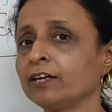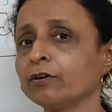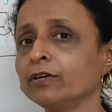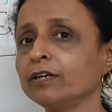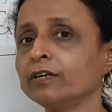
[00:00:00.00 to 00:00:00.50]

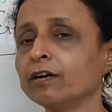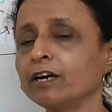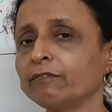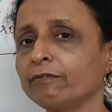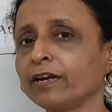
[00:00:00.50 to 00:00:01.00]
You need
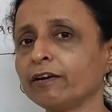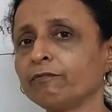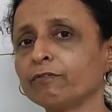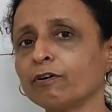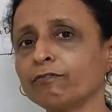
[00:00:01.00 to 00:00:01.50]
not
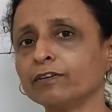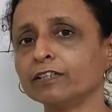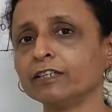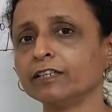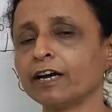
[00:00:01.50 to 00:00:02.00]
wait for
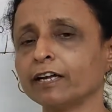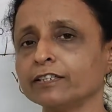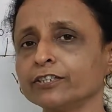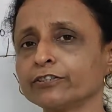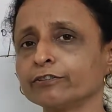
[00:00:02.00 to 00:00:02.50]
further
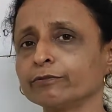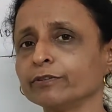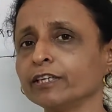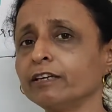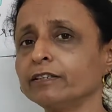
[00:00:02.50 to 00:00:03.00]
digestion to
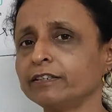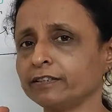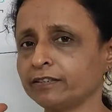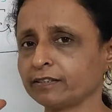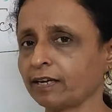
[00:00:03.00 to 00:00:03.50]
the
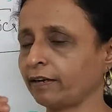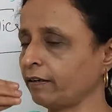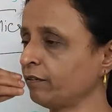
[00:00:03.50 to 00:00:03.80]
intestine.